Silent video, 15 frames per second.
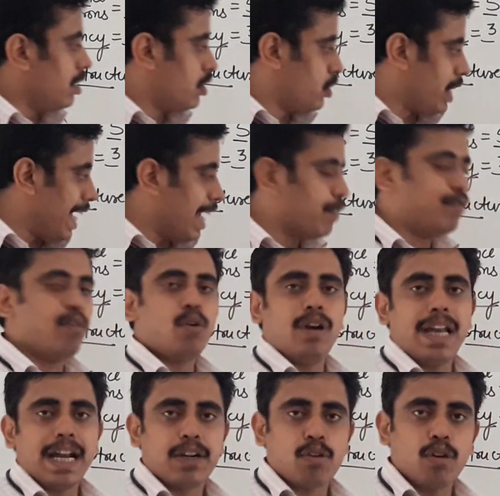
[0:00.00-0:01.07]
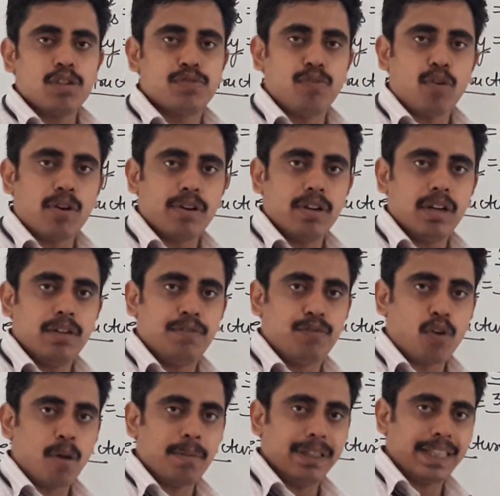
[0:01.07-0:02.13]
take 4 electrons
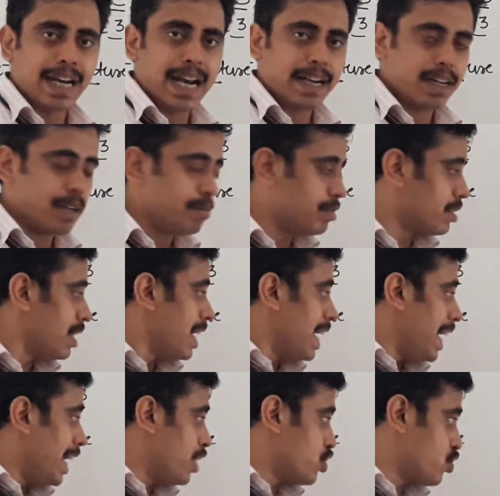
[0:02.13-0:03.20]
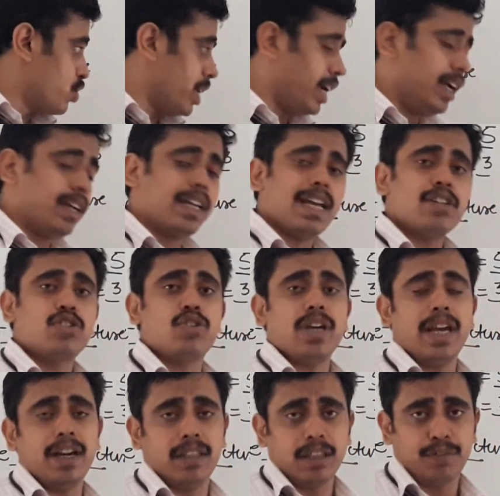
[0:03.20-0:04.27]
from other atoms. It can
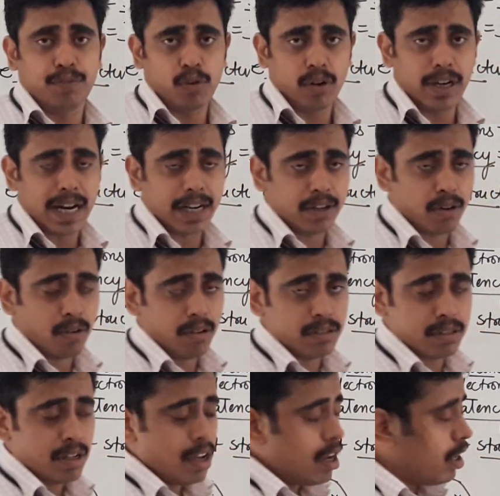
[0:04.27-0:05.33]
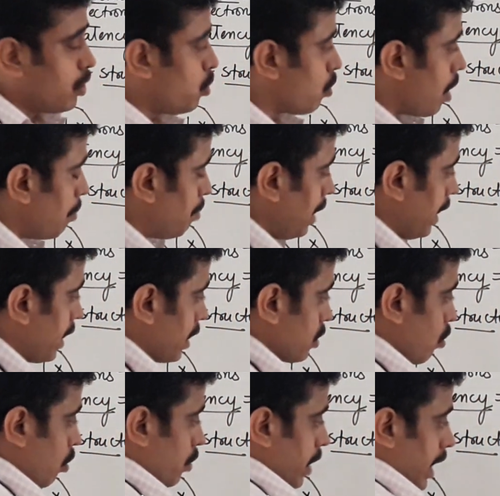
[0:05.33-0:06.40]
share the 4 electrons to complete its
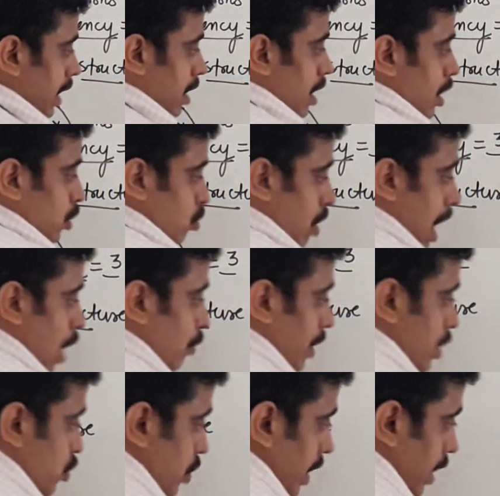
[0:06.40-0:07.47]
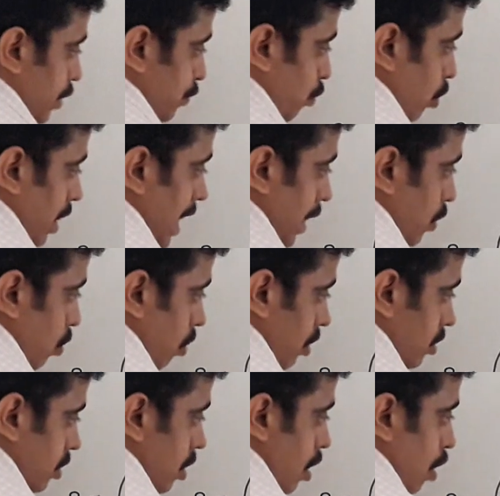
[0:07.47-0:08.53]
octet. So how it shares 4
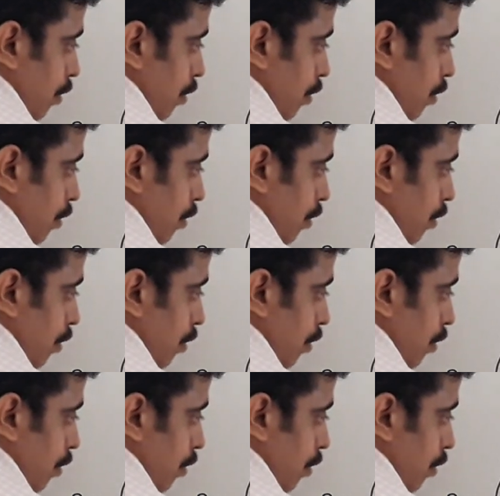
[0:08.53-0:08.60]
electrons?